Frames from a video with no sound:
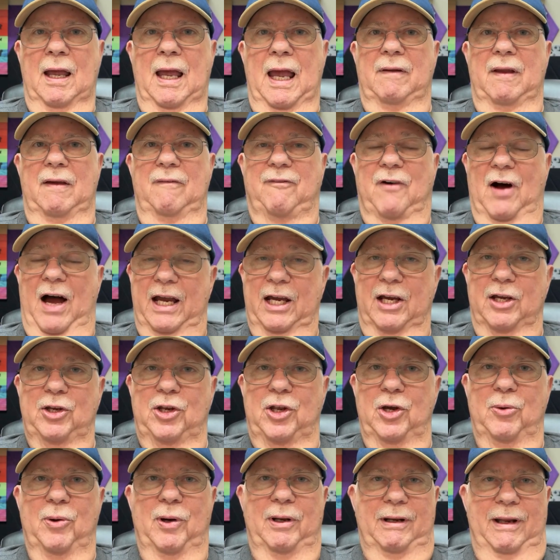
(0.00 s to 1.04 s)
If I can
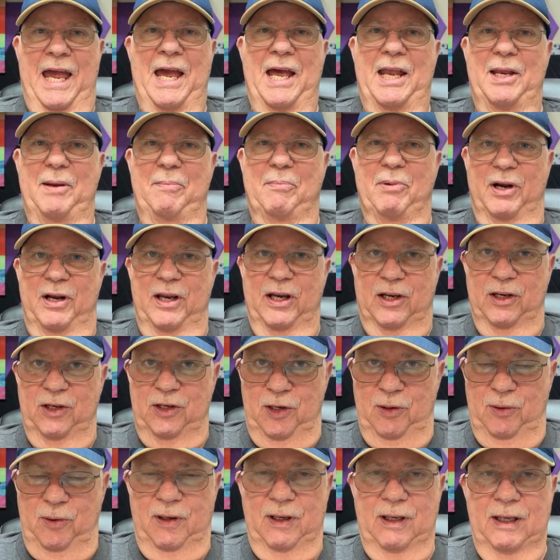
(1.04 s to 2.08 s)
do it, anybody can
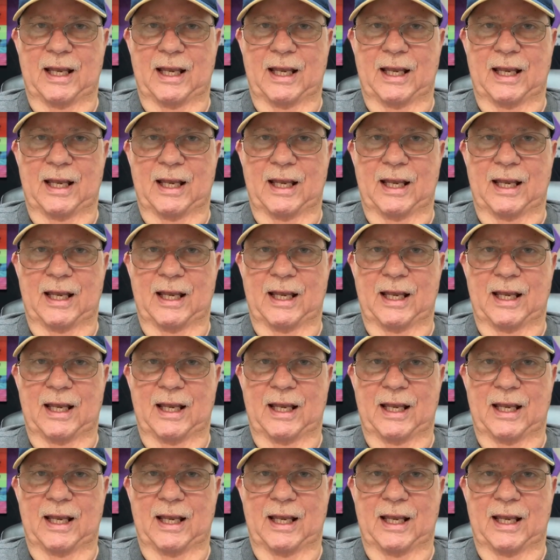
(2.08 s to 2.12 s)
do it.